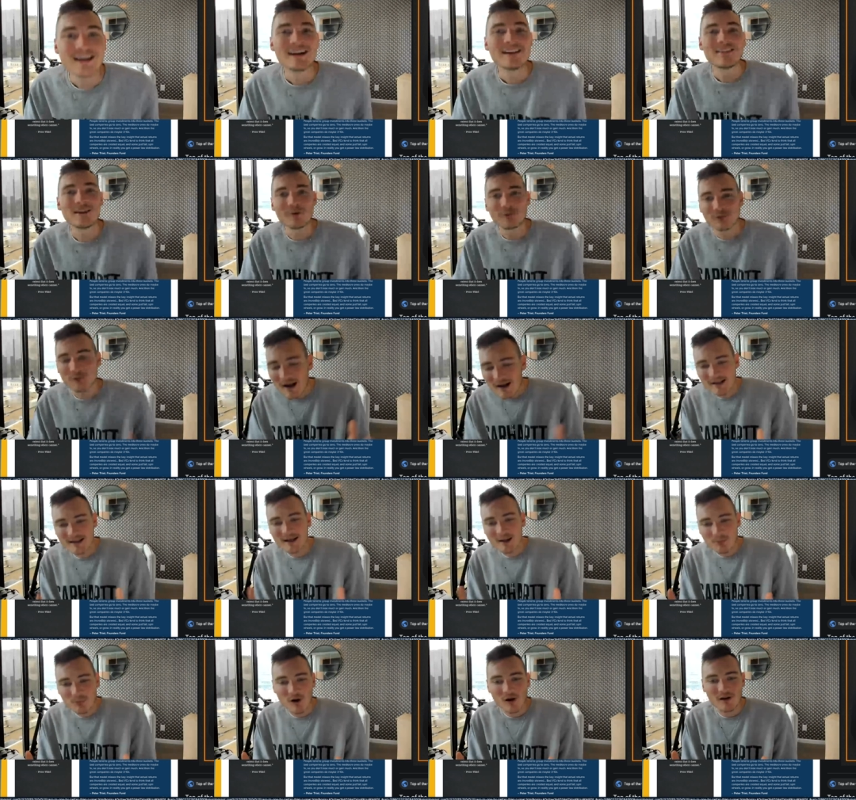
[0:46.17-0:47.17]
that
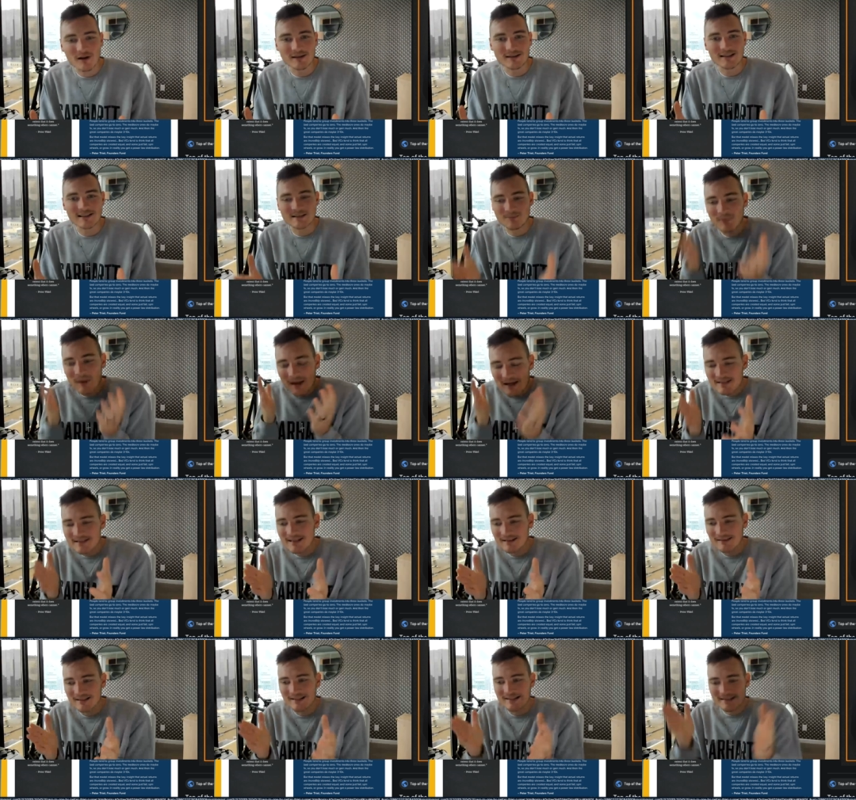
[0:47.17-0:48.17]
finding a product is
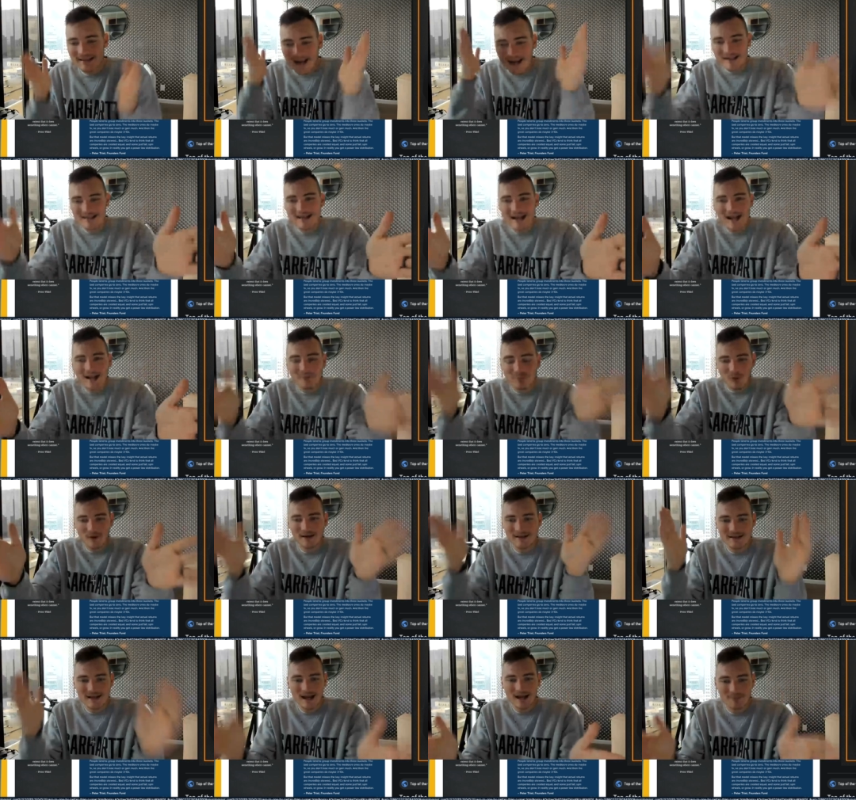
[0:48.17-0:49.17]
basically ninety-nine
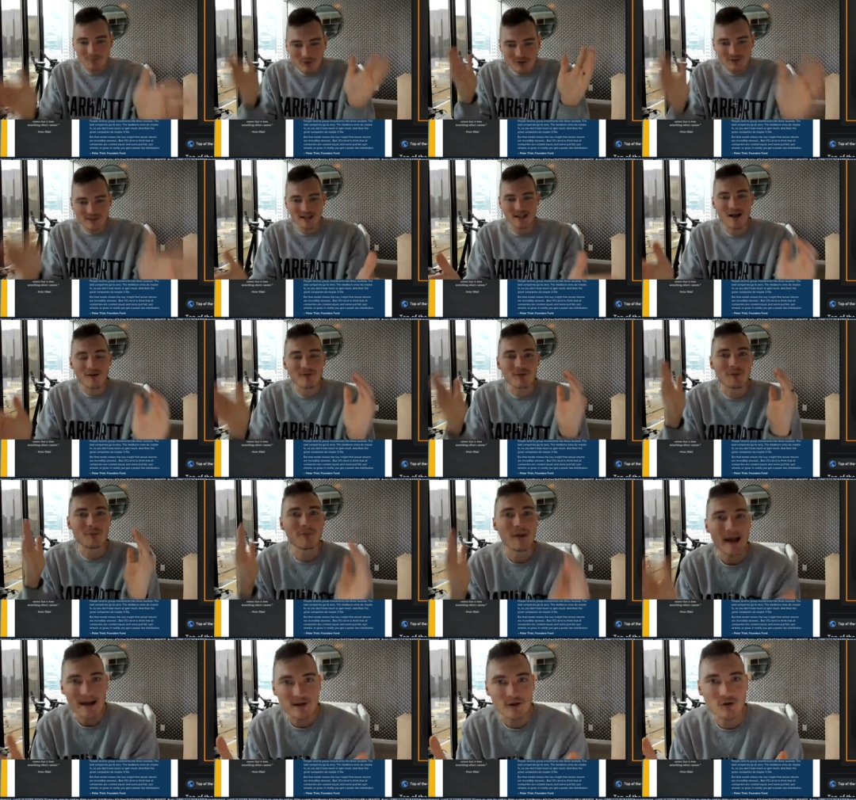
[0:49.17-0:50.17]
point nine percent of the
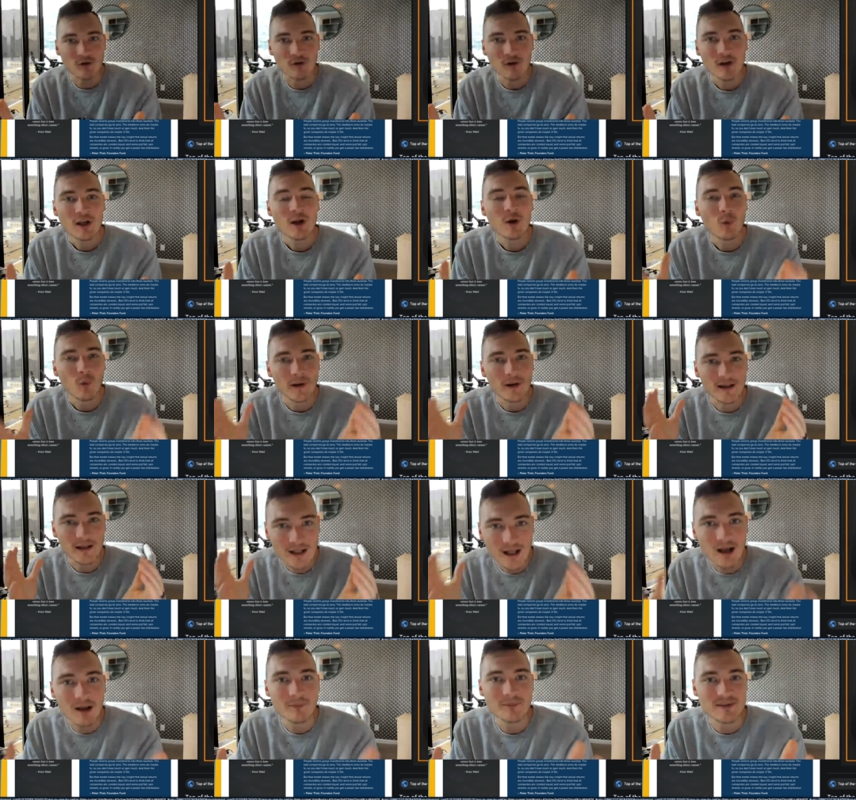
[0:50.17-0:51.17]
battle when it
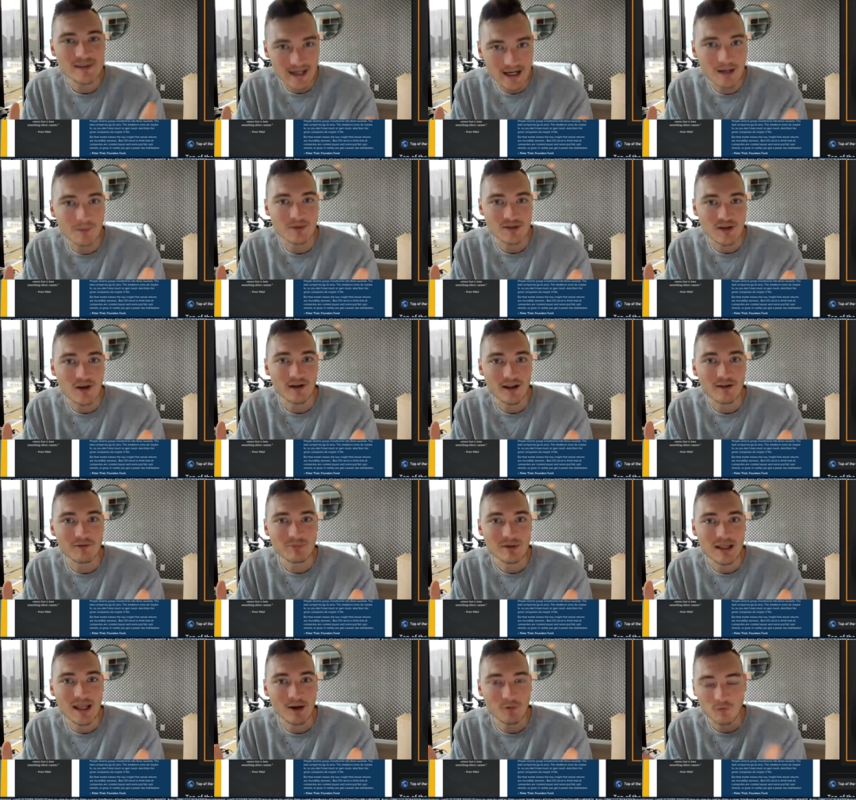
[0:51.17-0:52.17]
comes to Amazon F
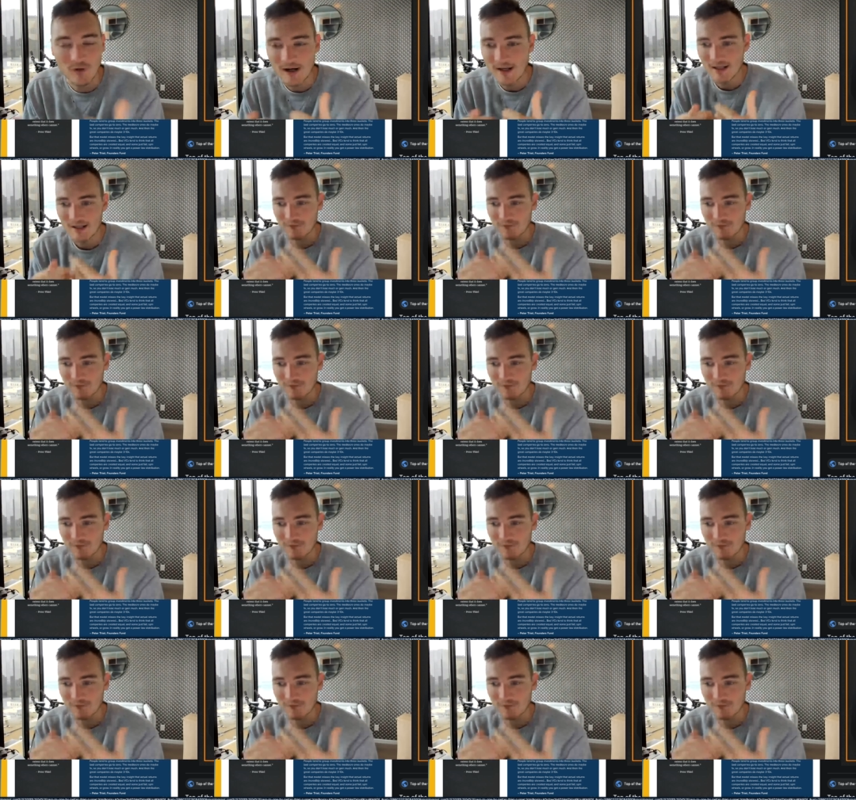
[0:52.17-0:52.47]
B A, right?